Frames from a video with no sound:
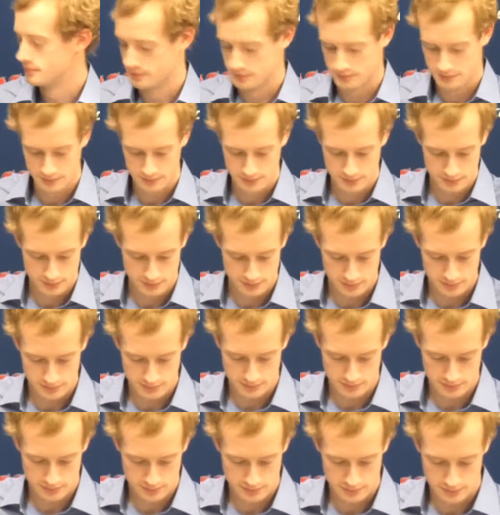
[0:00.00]

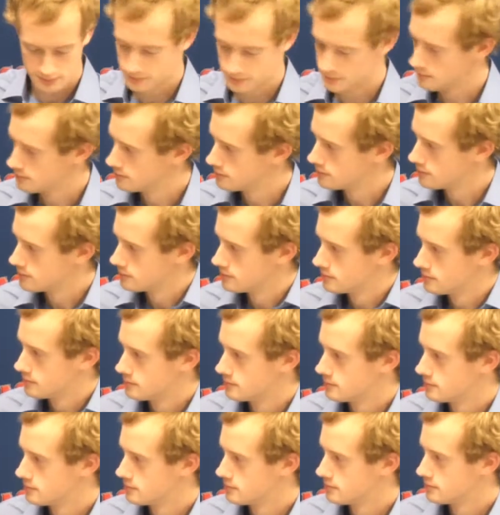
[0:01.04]

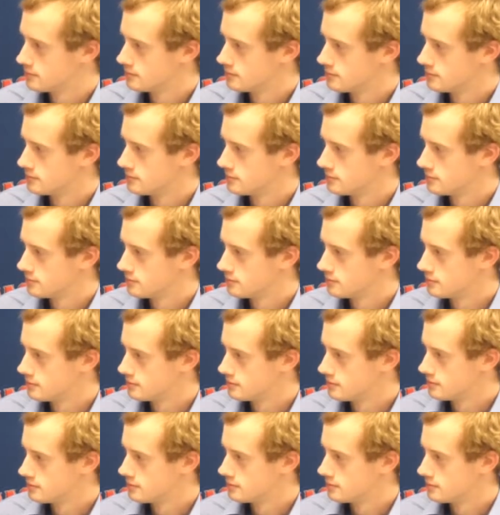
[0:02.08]

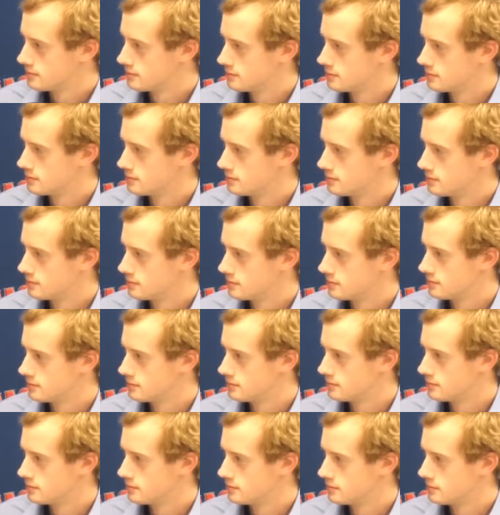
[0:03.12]

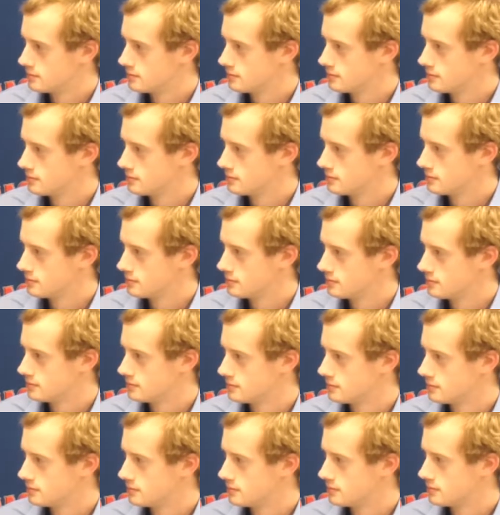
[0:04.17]

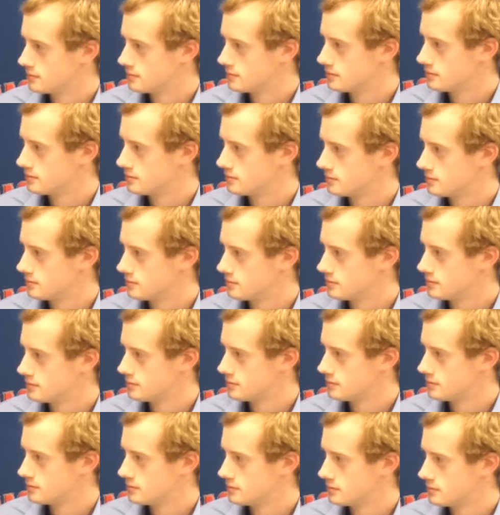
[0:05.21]

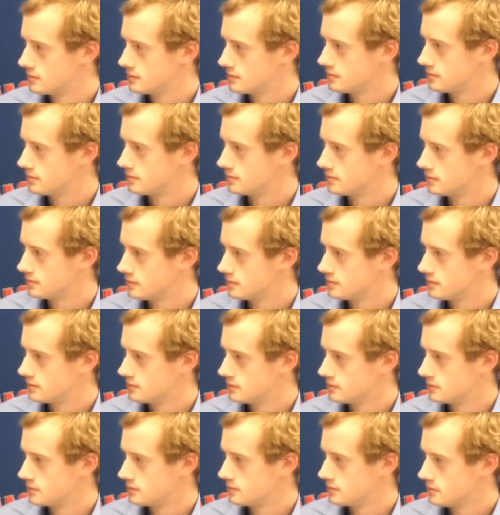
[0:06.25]

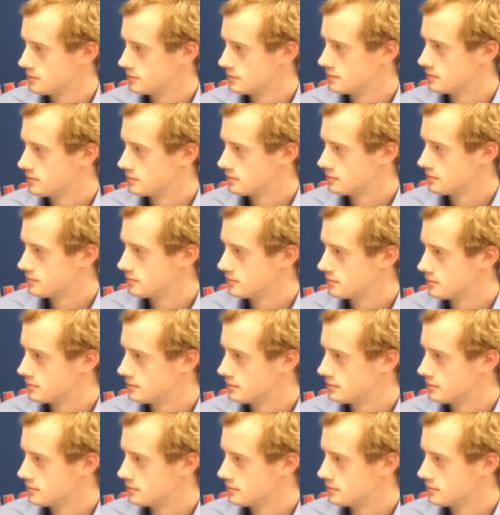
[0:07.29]
The person shown says nothing.